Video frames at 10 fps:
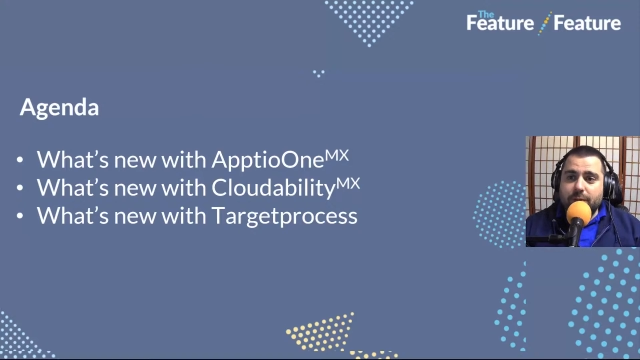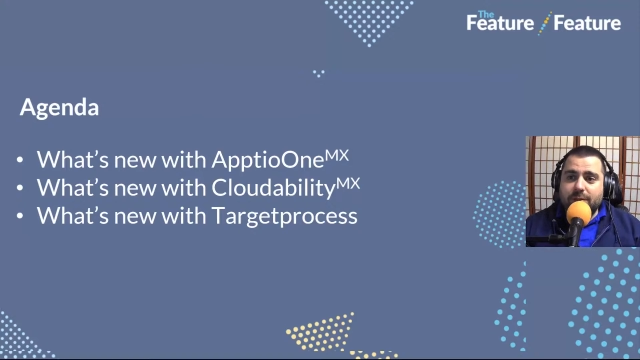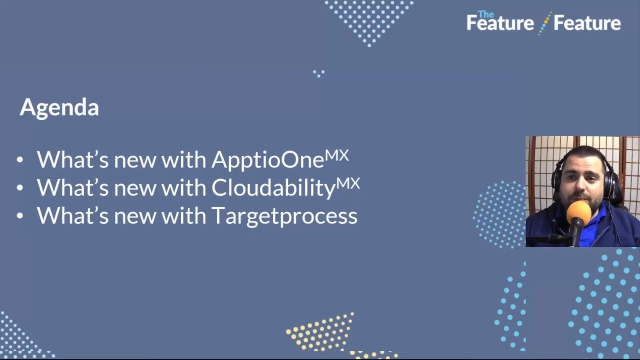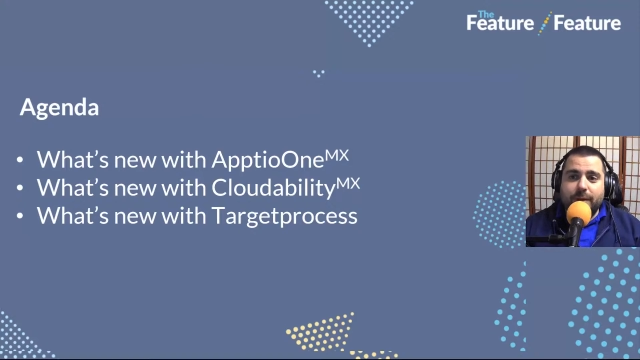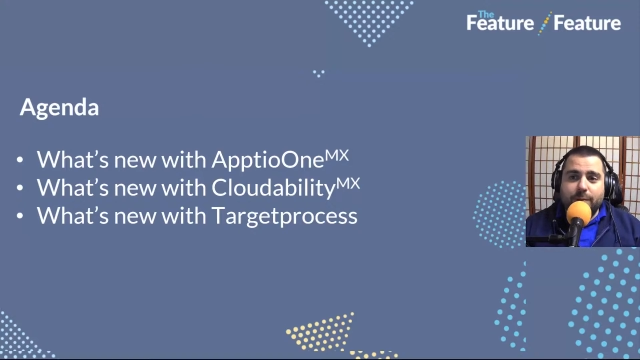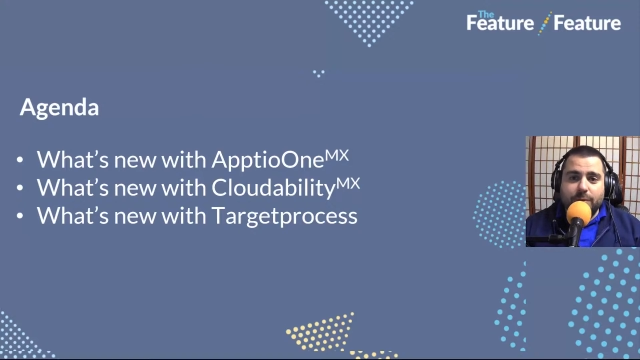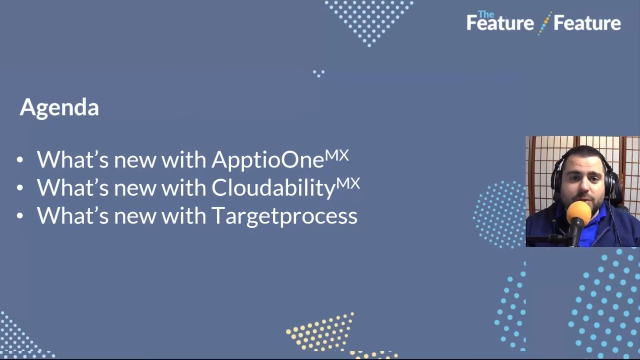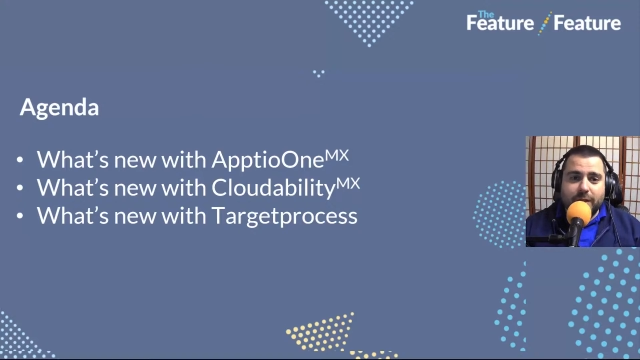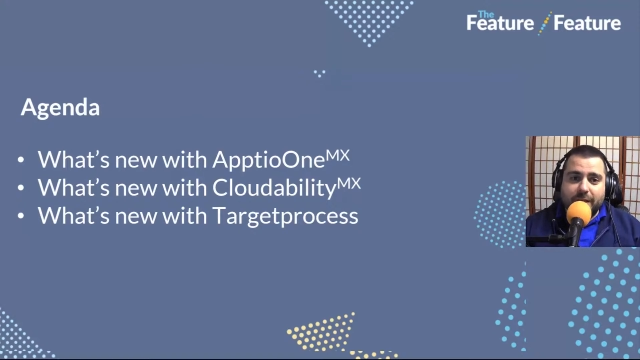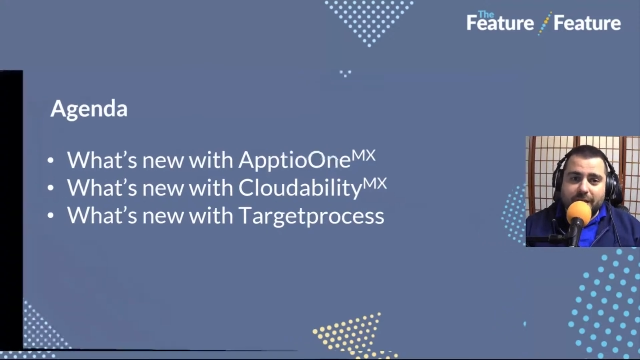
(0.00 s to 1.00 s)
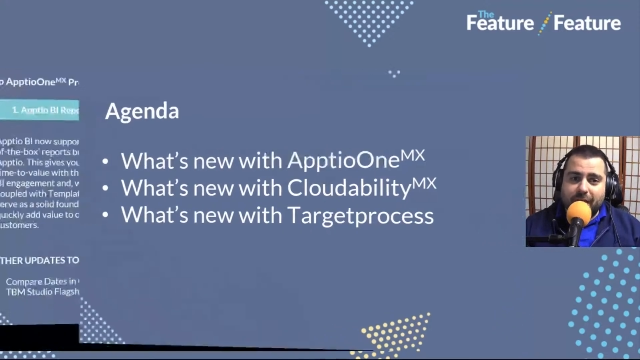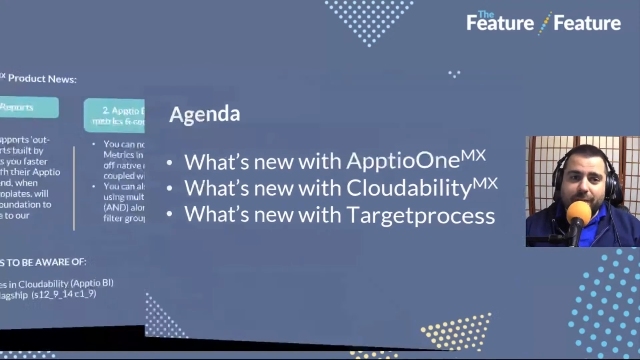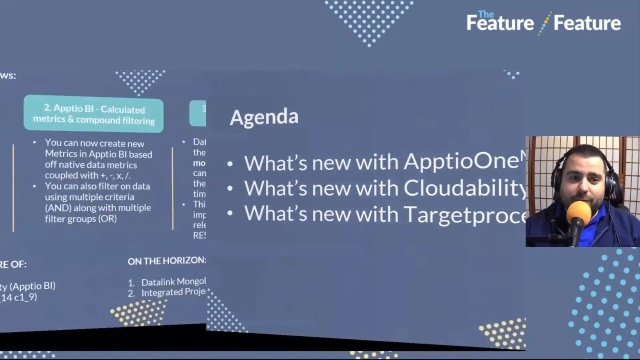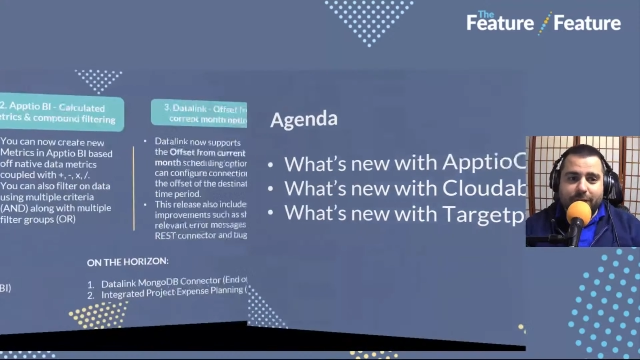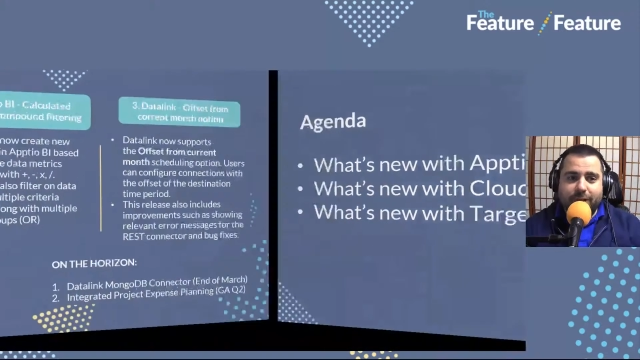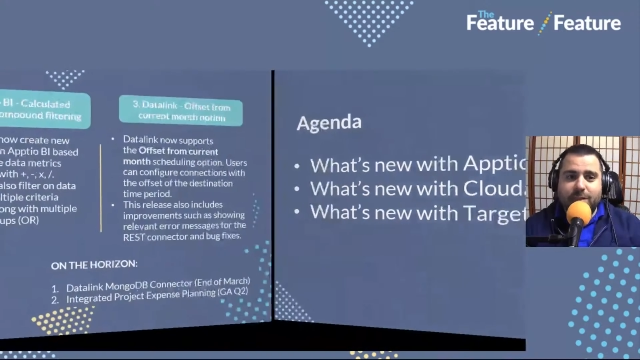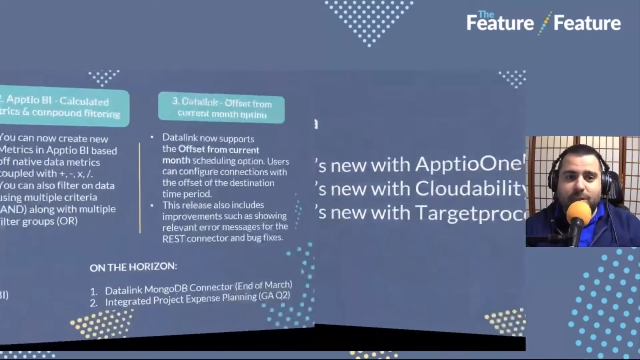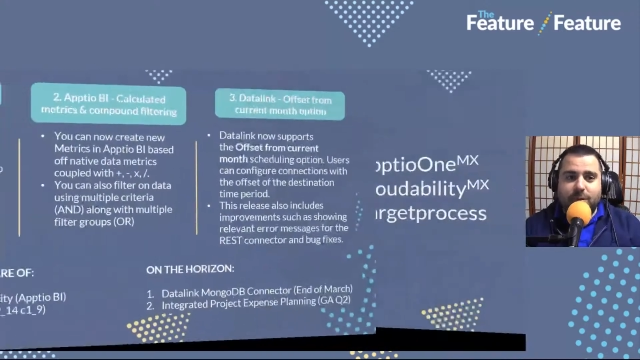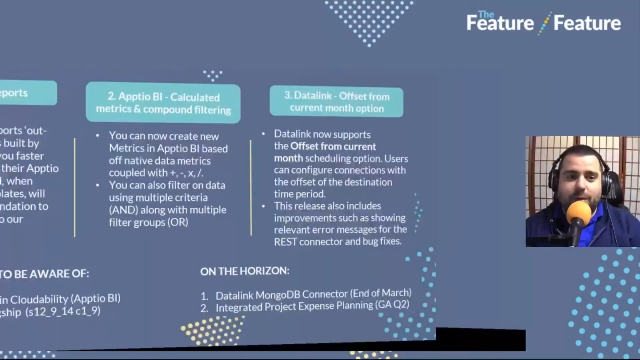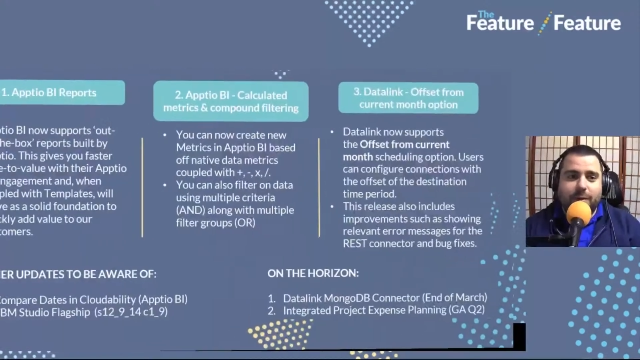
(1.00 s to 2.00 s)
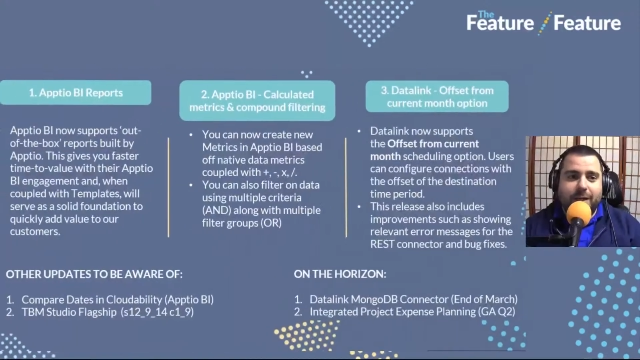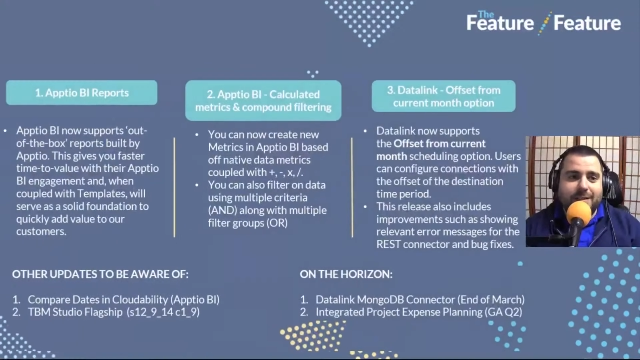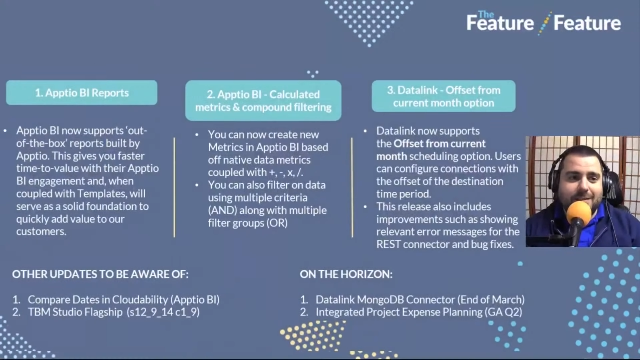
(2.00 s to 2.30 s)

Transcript: this month we're just going to dive right into it, okay?